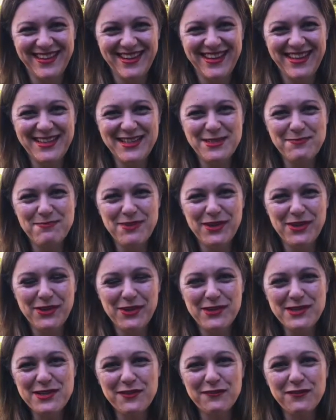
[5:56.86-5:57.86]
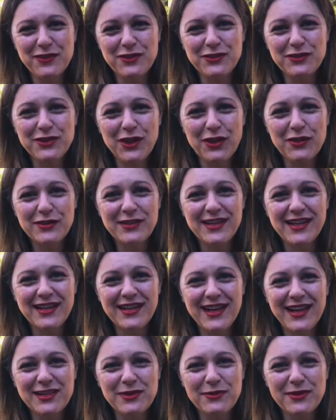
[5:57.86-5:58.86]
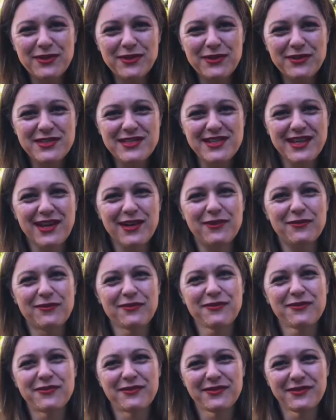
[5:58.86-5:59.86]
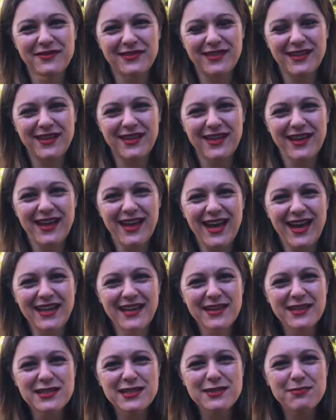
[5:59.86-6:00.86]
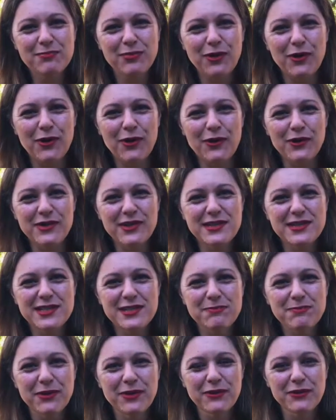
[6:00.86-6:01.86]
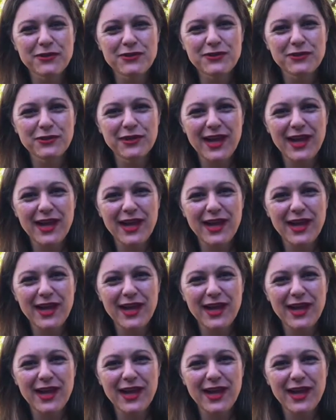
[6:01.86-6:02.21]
It's because if you don't connect with yourself and explore the spiritual